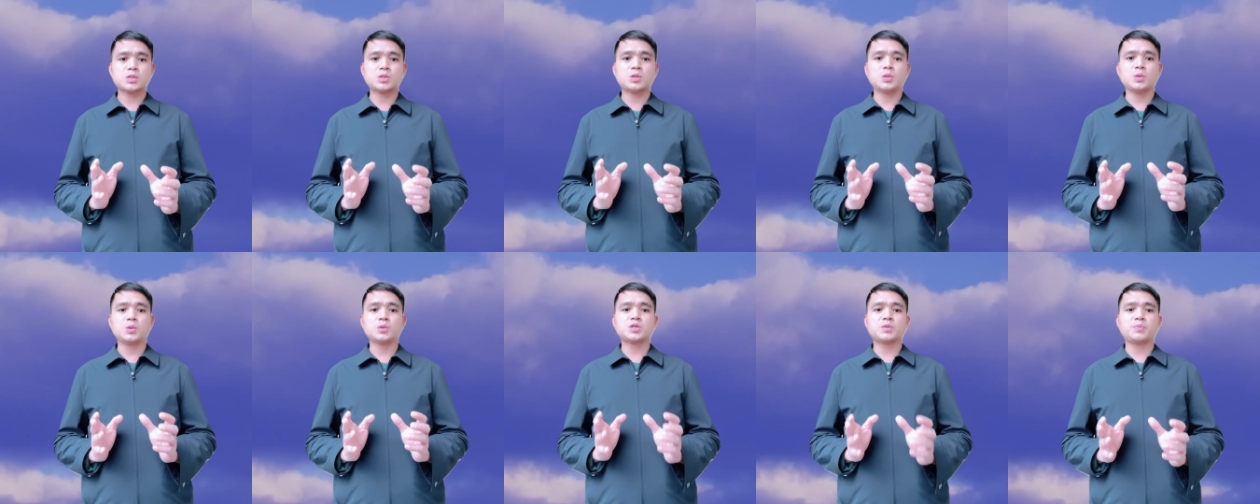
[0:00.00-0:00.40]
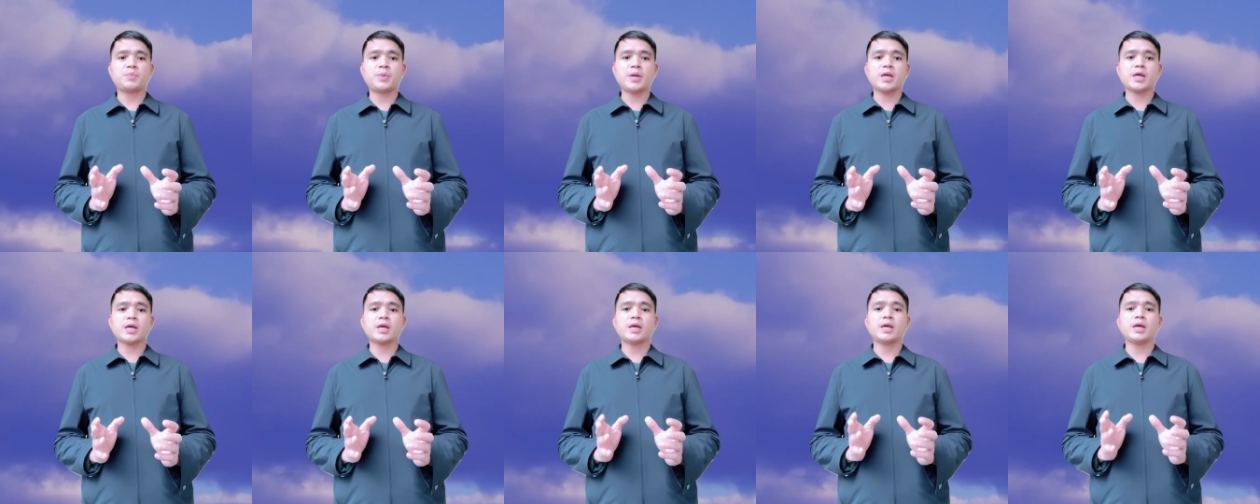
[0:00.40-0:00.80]
to
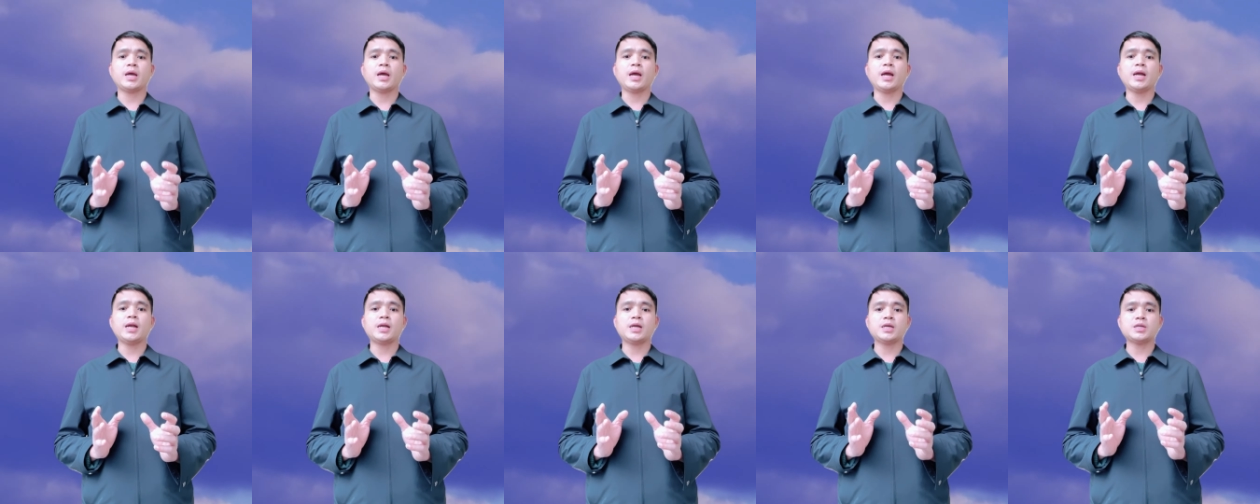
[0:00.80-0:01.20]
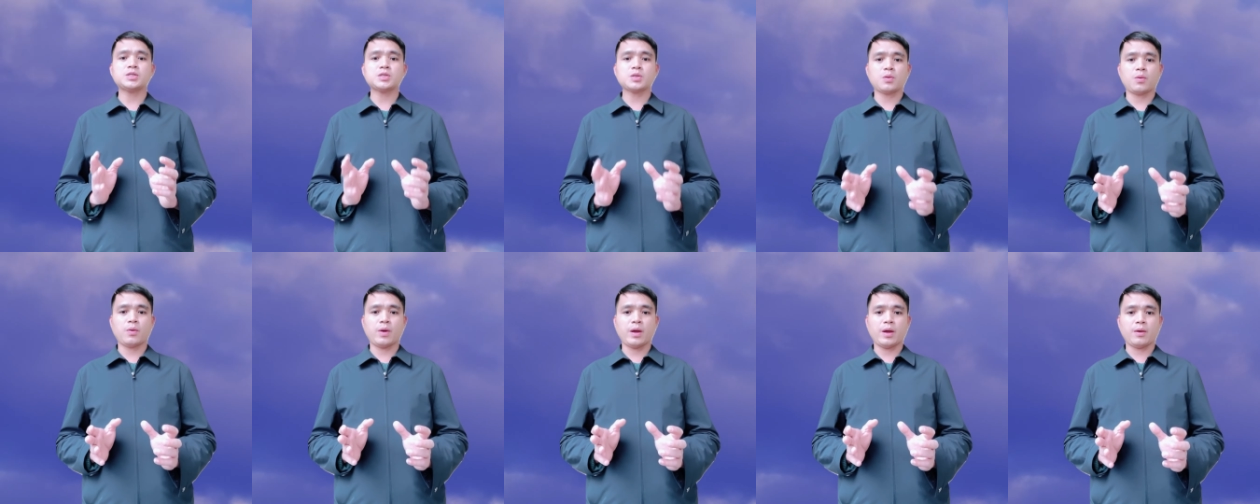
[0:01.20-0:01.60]
speak English
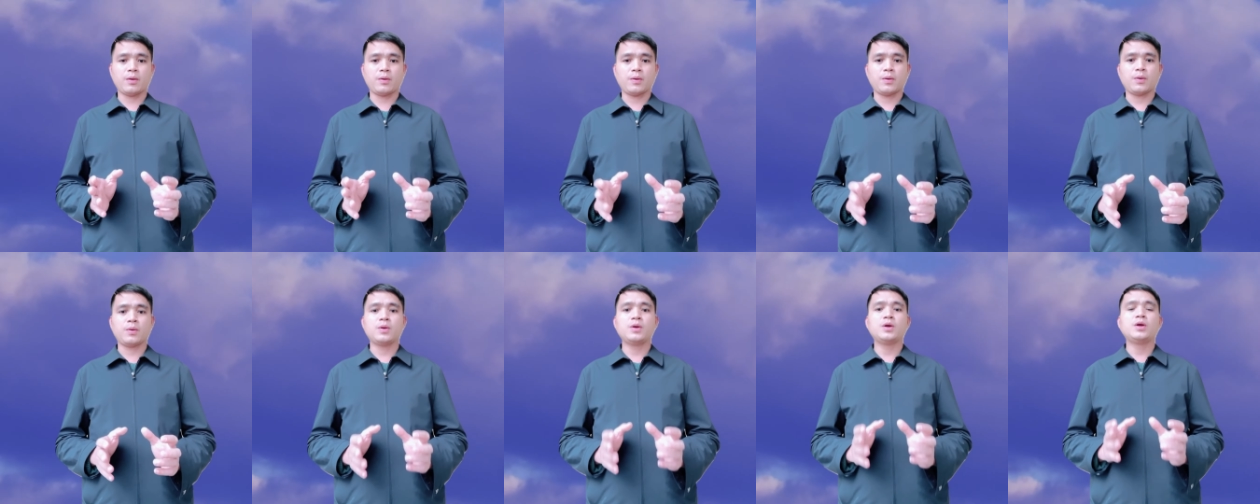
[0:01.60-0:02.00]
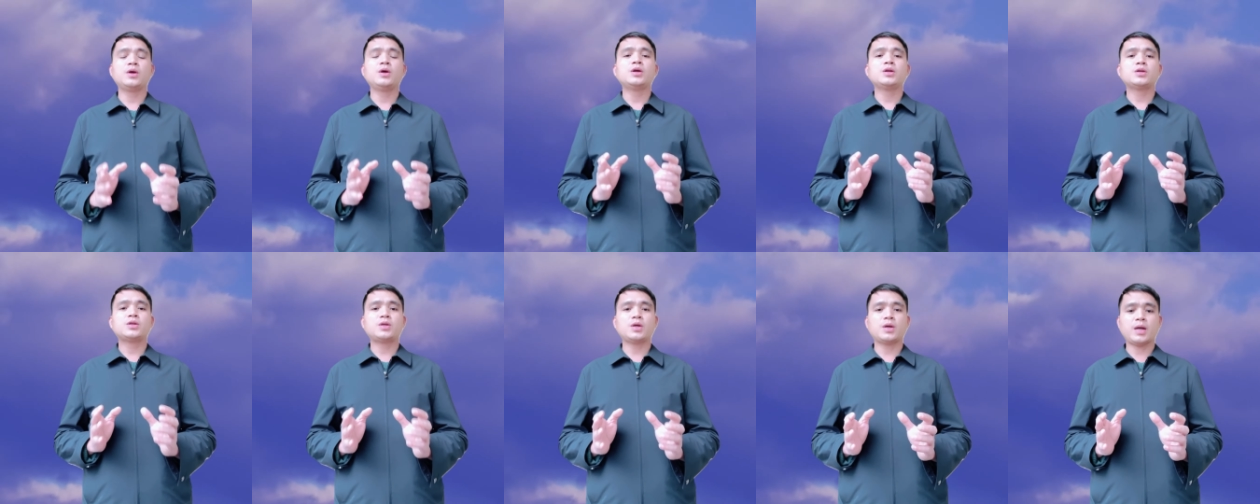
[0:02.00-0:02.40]
well.
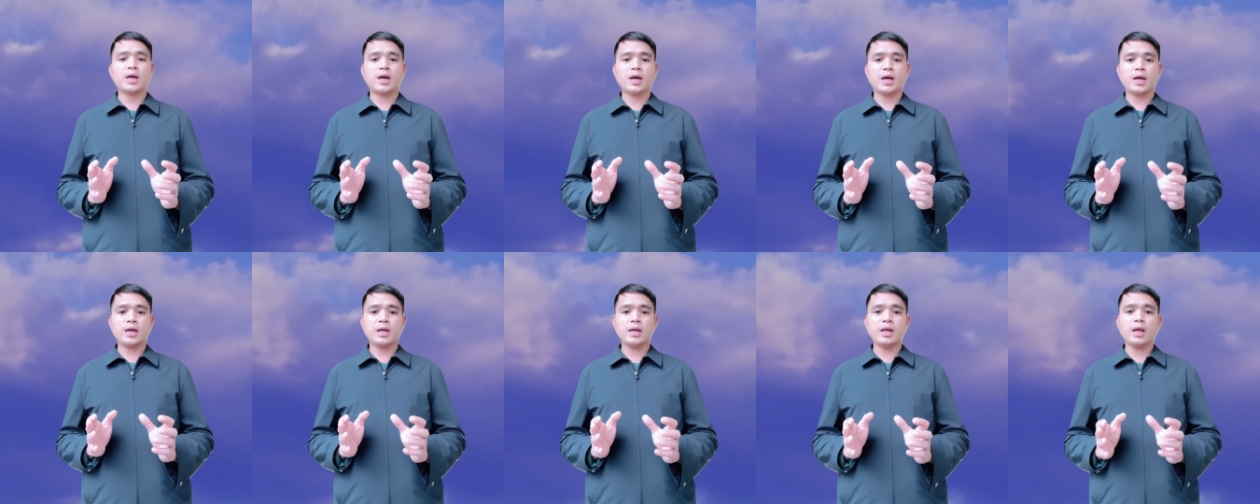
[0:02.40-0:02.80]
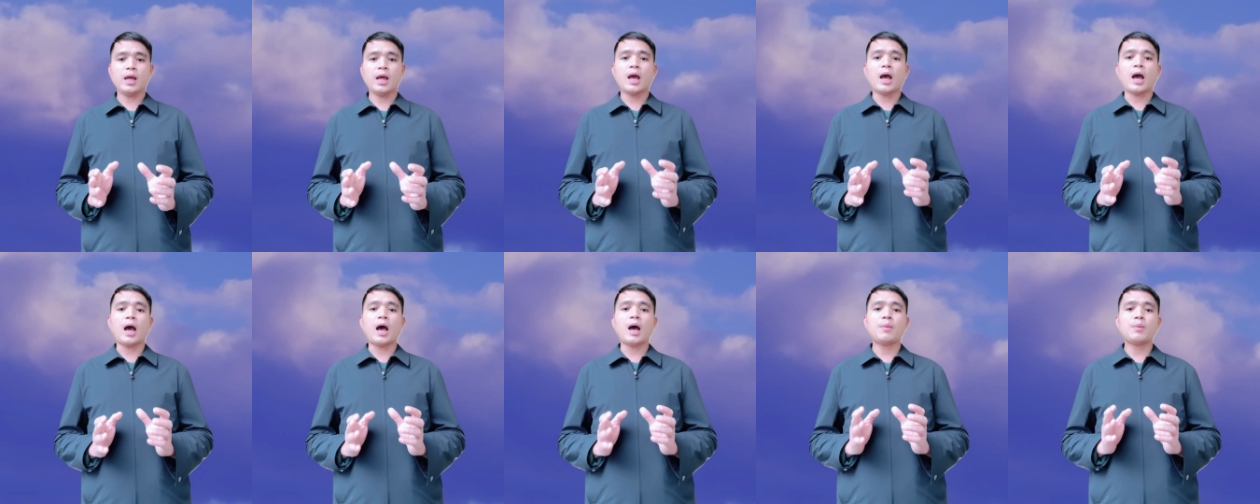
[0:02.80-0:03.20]
Today
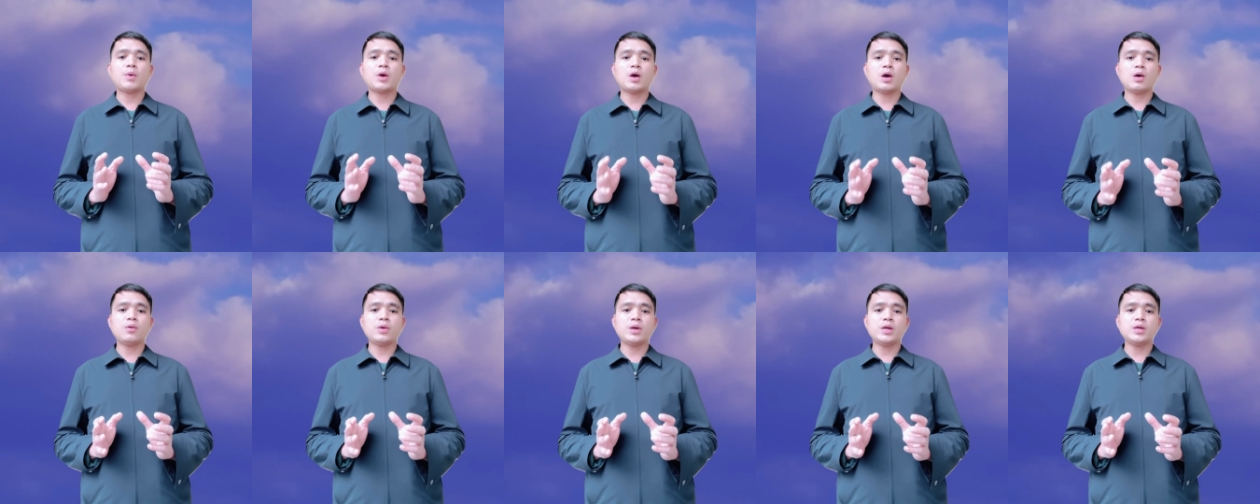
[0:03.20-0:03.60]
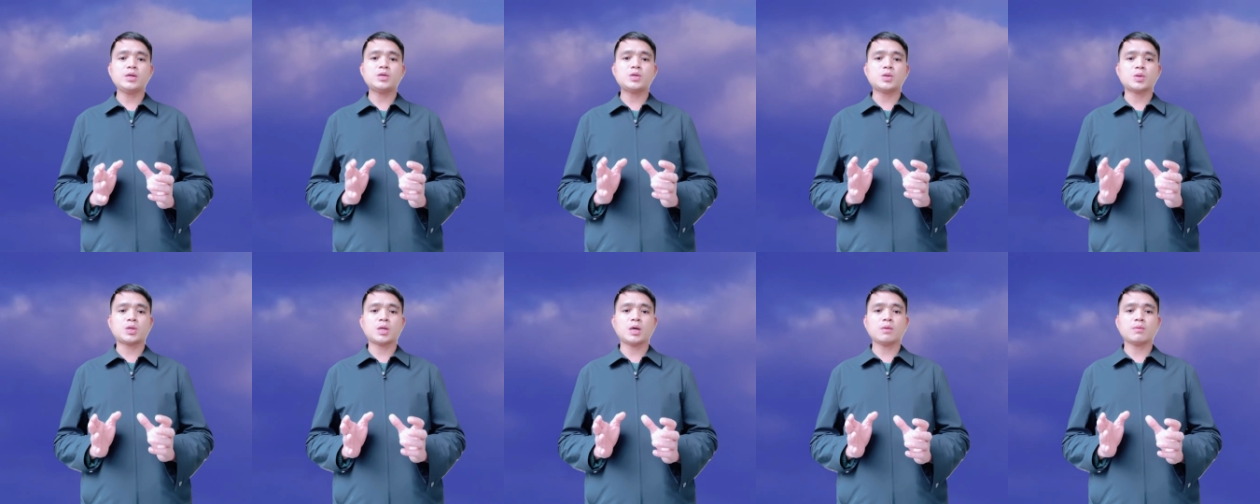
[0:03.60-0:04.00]
I'm going to
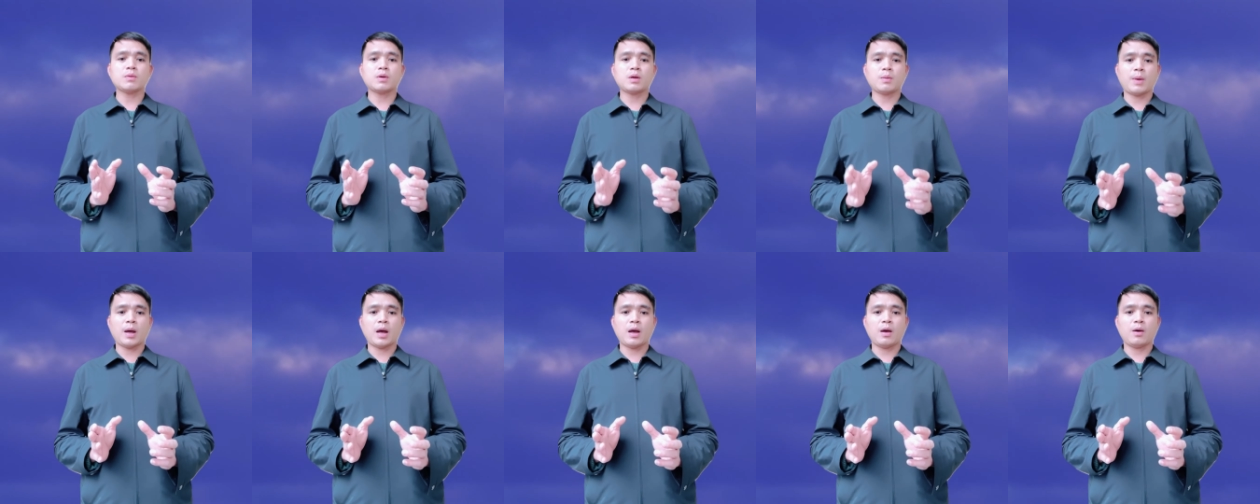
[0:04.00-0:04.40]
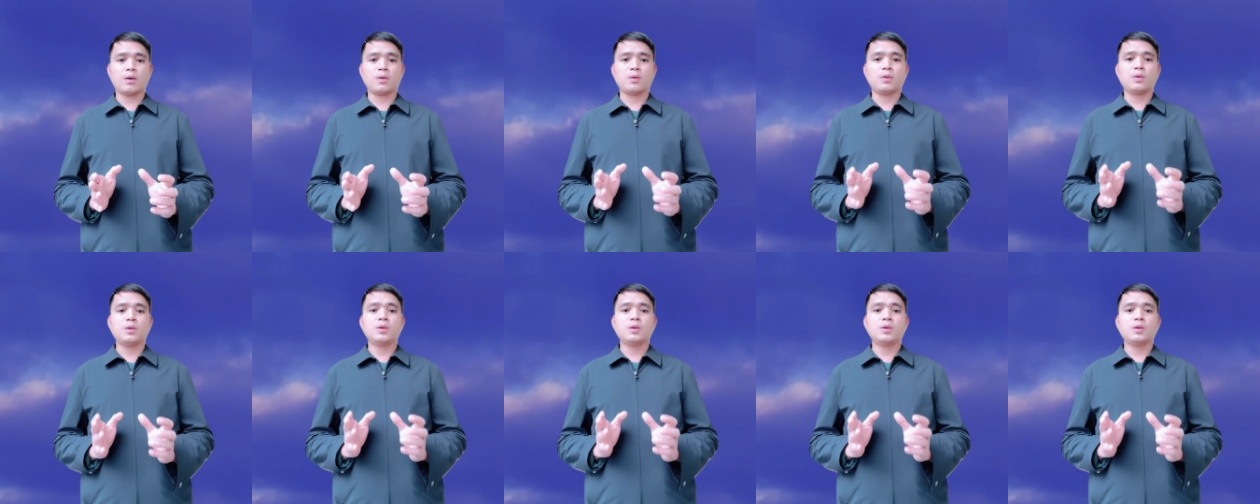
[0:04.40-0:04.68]
talk about